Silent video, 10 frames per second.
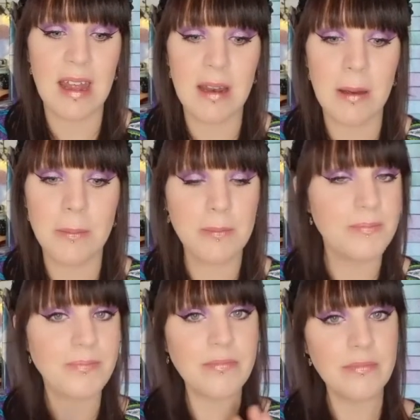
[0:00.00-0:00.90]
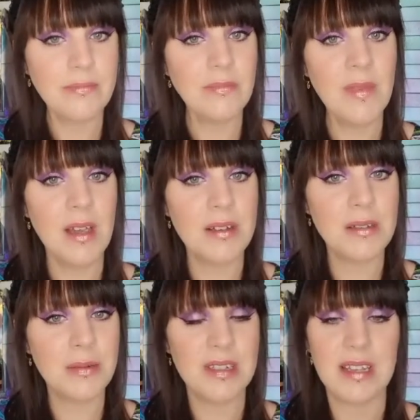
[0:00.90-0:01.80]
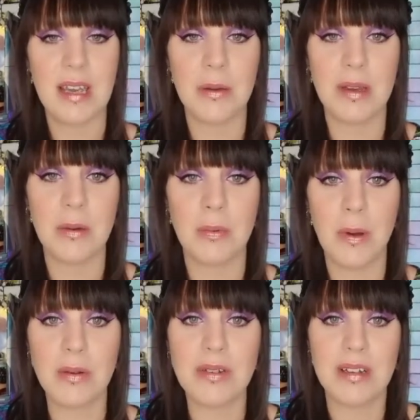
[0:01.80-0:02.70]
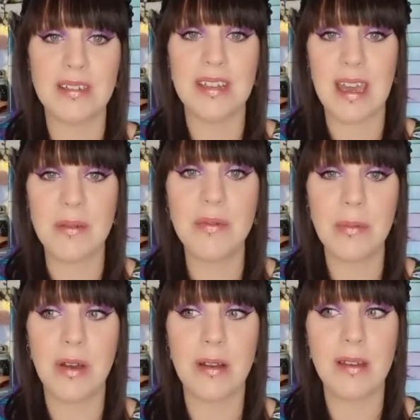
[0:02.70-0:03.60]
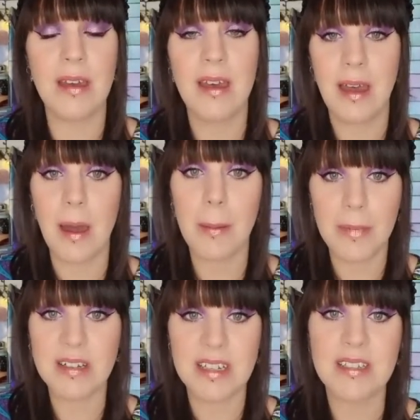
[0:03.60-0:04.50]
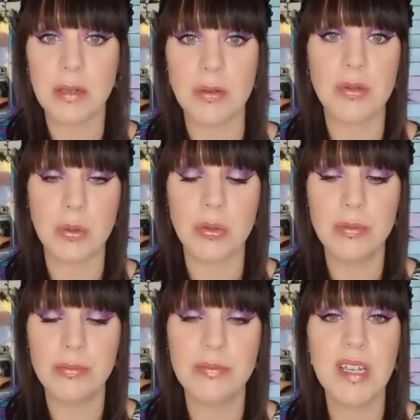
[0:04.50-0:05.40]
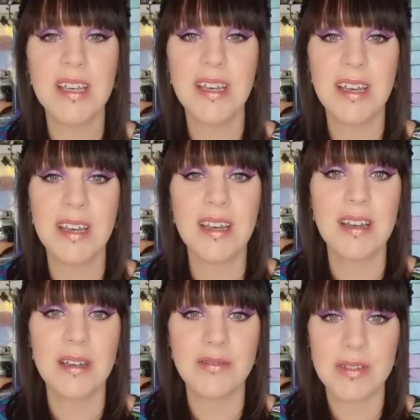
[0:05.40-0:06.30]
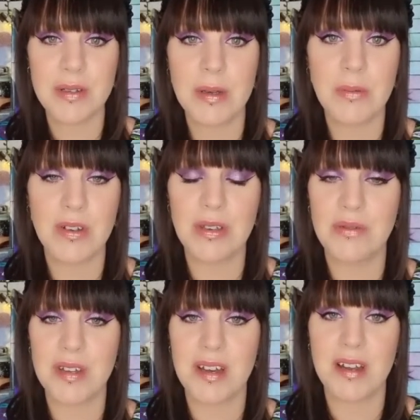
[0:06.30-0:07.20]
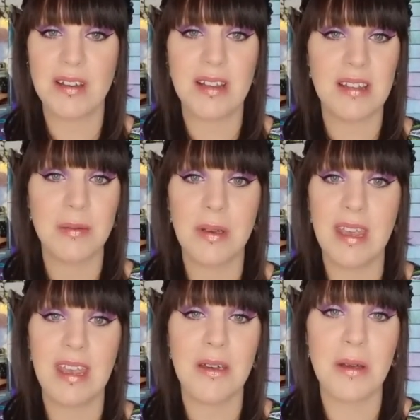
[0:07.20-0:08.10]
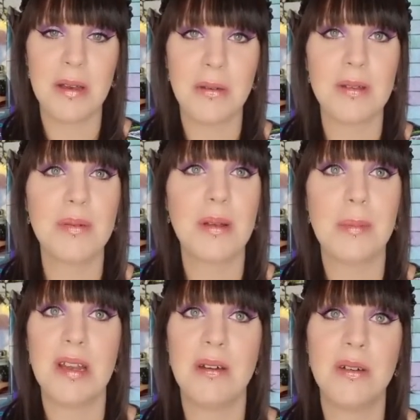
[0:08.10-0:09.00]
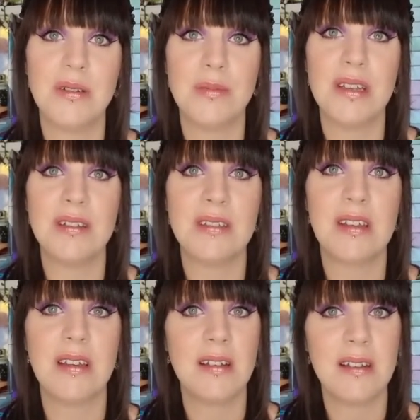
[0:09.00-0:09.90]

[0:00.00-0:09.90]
and I just want to say a quick well done to everyone at my Tesco store for doing what you've done this week. I know it's probably been hard because,